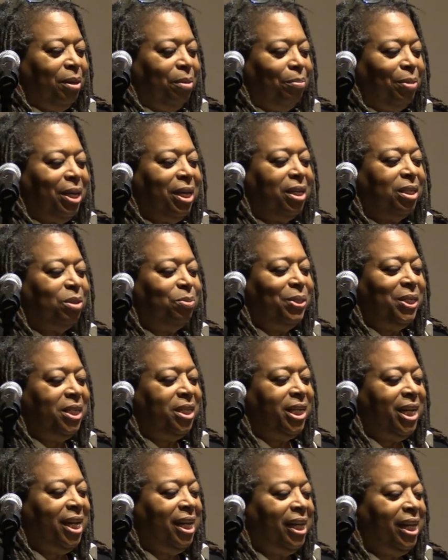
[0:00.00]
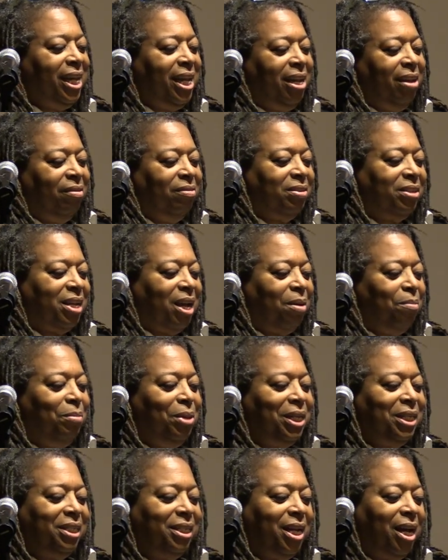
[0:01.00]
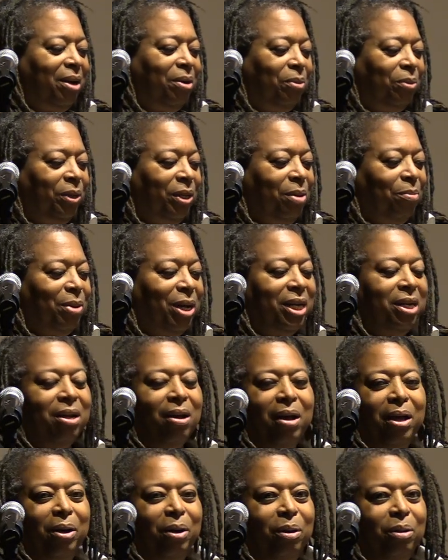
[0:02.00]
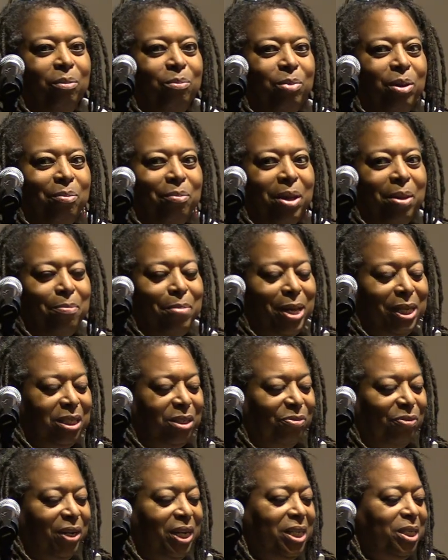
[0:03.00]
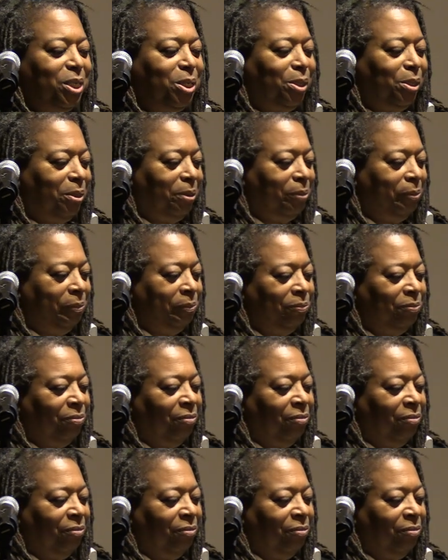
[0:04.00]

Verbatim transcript: Because when she leaves, I miss not only my daughter, but my best friend too.